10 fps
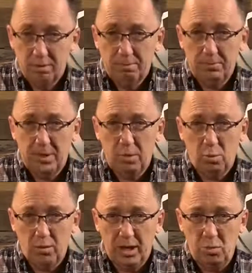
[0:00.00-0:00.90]
They
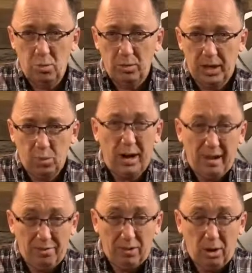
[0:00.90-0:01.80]
were at
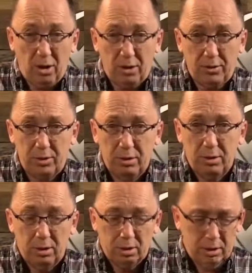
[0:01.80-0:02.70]
fault,
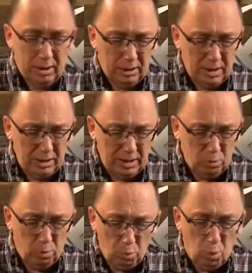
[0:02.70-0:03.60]
and they were
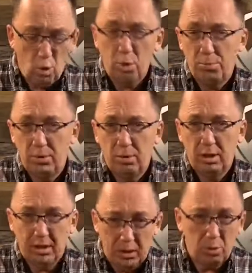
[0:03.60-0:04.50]
warped and
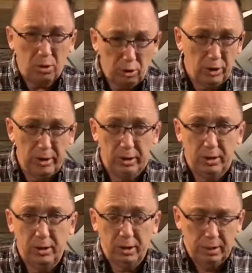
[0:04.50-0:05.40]
they were crooked.
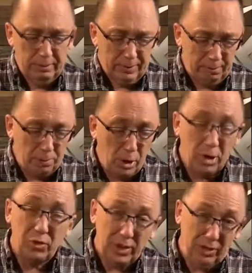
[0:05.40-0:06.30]
And Paul
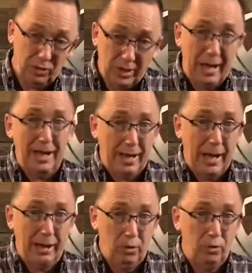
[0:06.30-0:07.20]
takes that
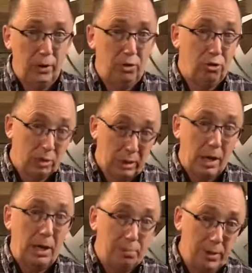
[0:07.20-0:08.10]
accusation
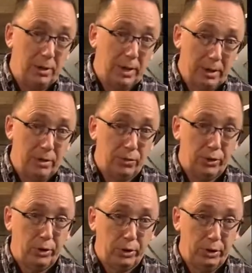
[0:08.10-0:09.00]
lobbed at
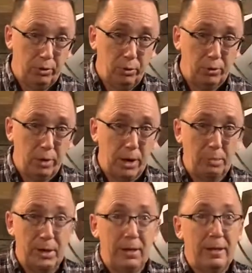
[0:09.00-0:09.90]
Israel in
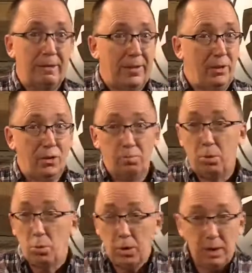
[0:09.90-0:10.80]
Deuteronomy, and he says, but
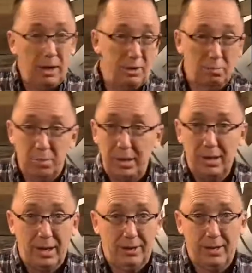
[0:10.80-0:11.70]
we're not to be
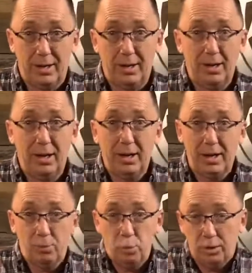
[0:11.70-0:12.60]
like that. And if
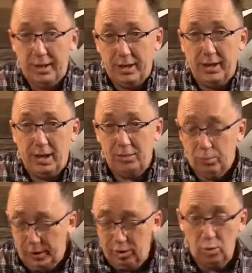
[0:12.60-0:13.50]
we'll let God
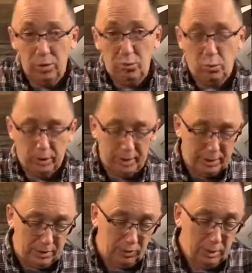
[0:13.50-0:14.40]
really do his work in
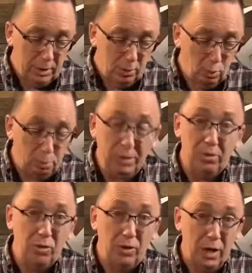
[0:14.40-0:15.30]
us, we'll be
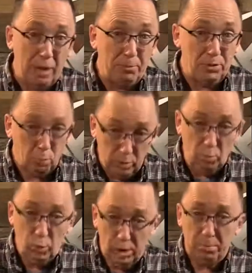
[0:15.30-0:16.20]
just the opposite. We
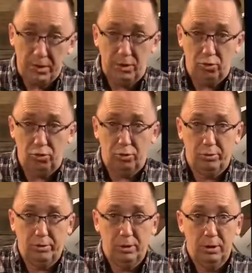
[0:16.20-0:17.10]
will be his
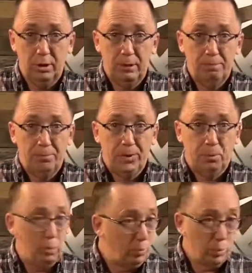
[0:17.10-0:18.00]
children. And we won't